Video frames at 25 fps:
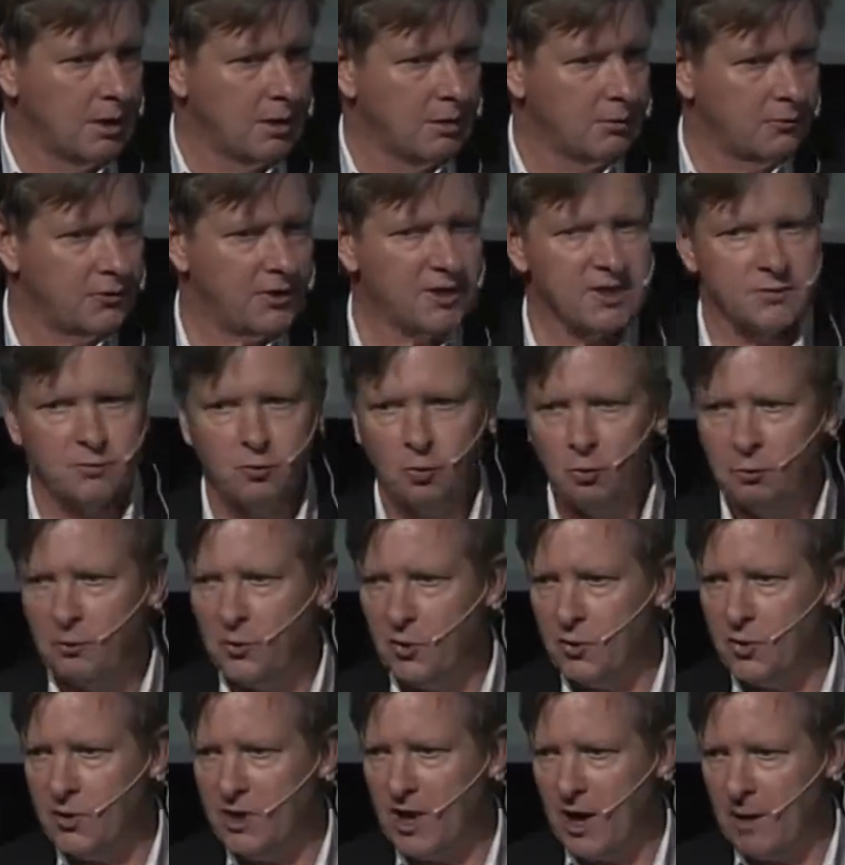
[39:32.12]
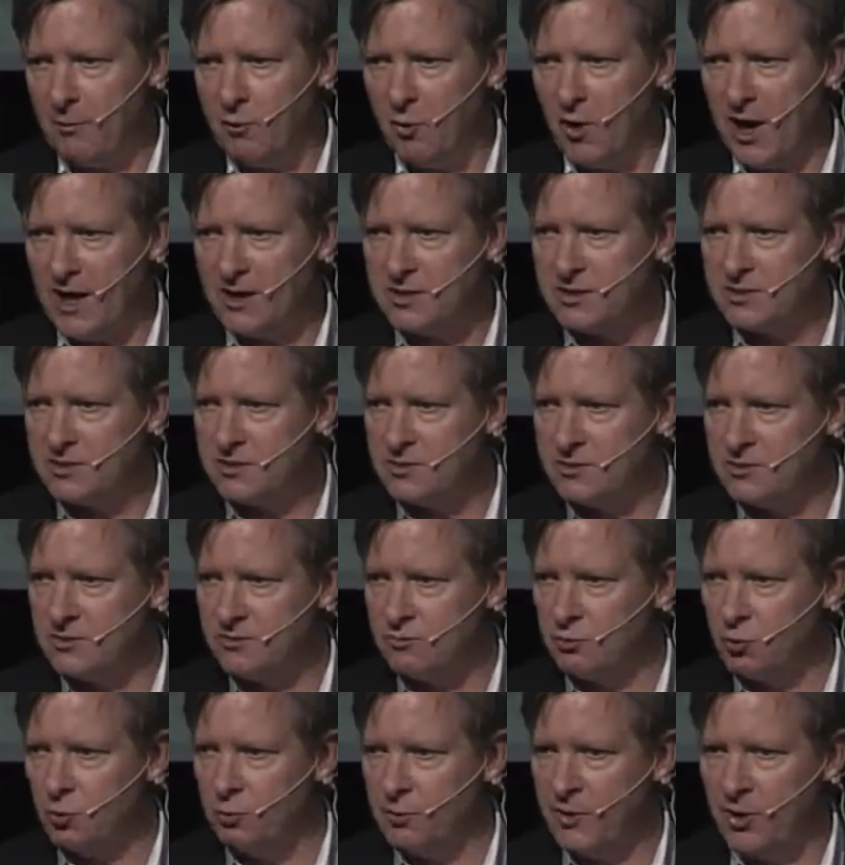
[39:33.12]
This will be a practice
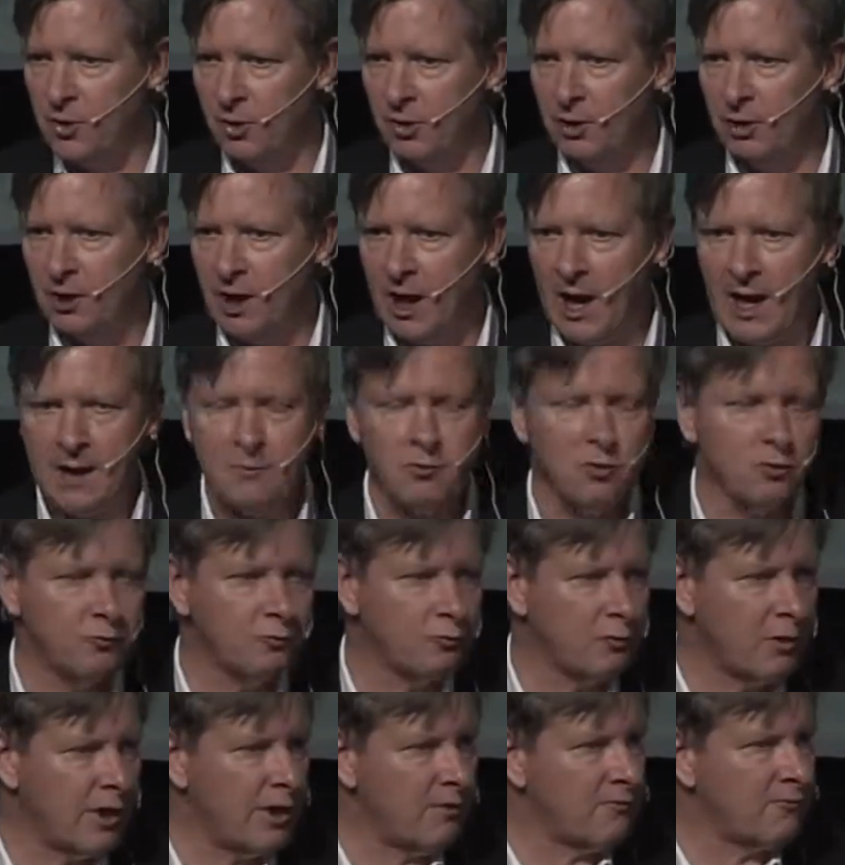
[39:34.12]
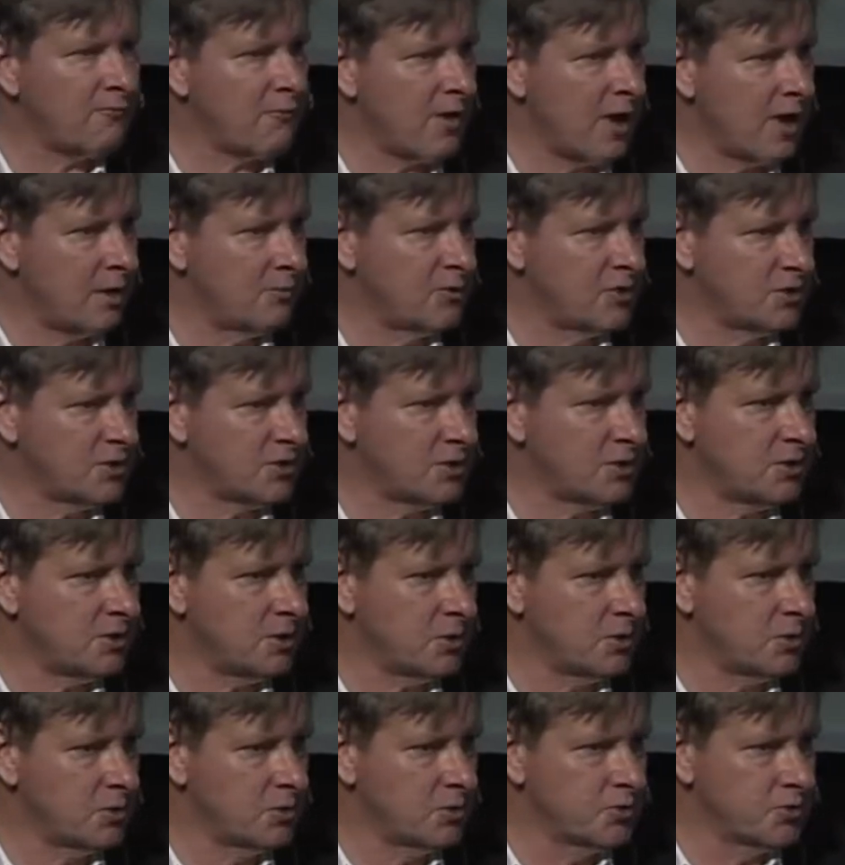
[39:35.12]
that will be on label for our farmers to
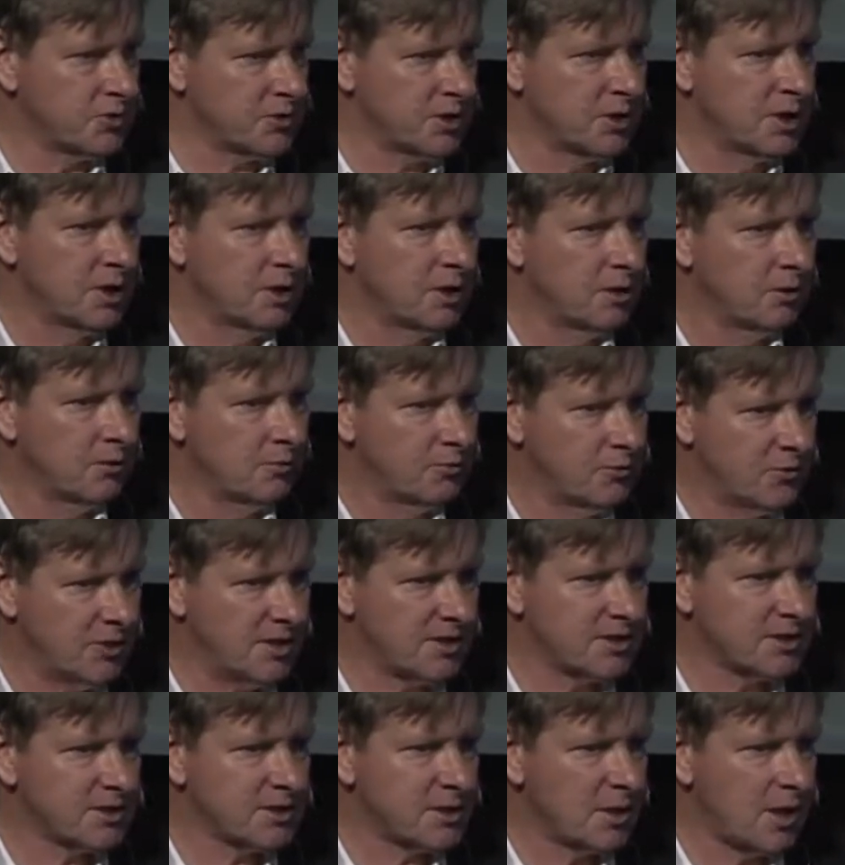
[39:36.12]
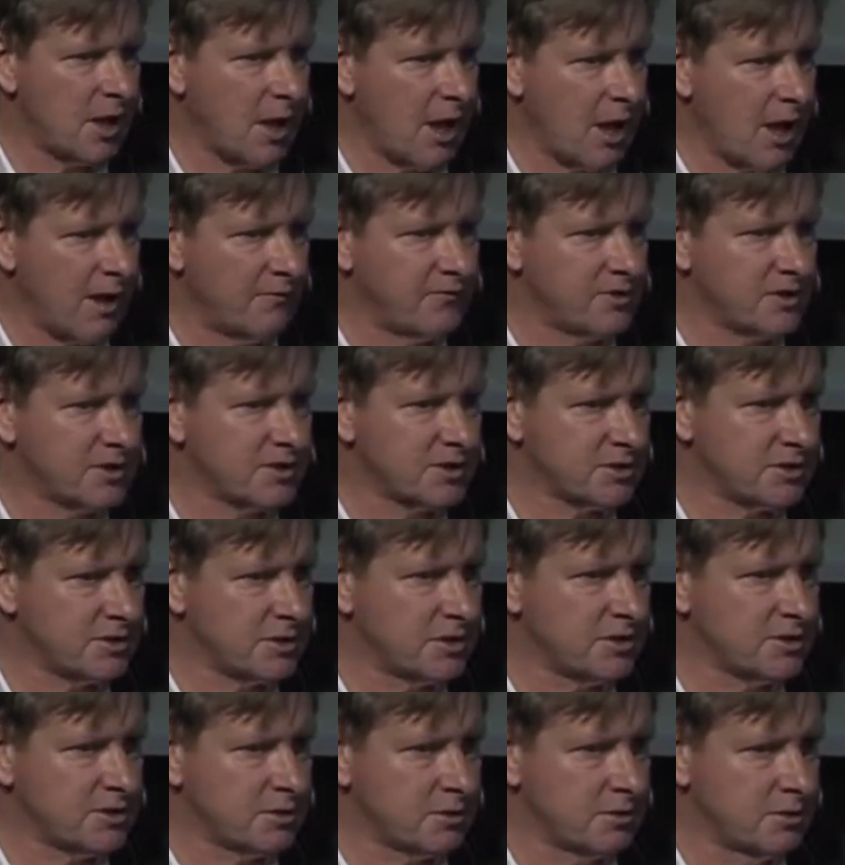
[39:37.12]
use this harvest
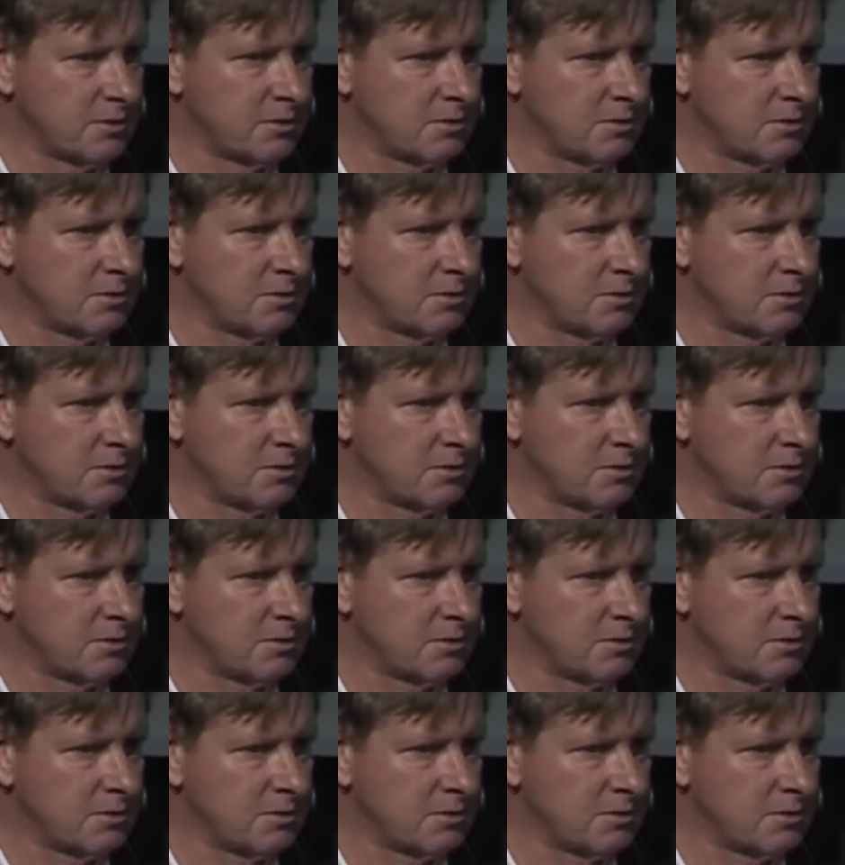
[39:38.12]
season.